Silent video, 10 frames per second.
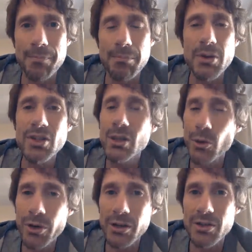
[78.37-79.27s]
Most of the
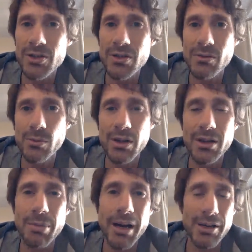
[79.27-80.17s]
audience with
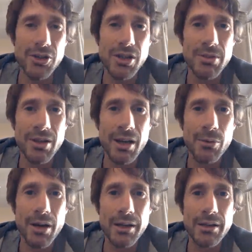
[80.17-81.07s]
the partnerships that I
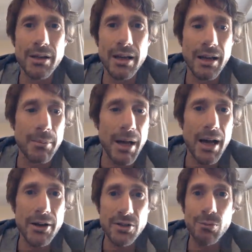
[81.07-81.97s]
run
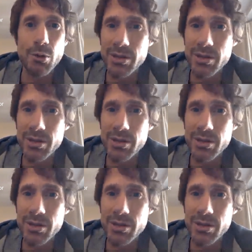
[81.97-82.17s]
are small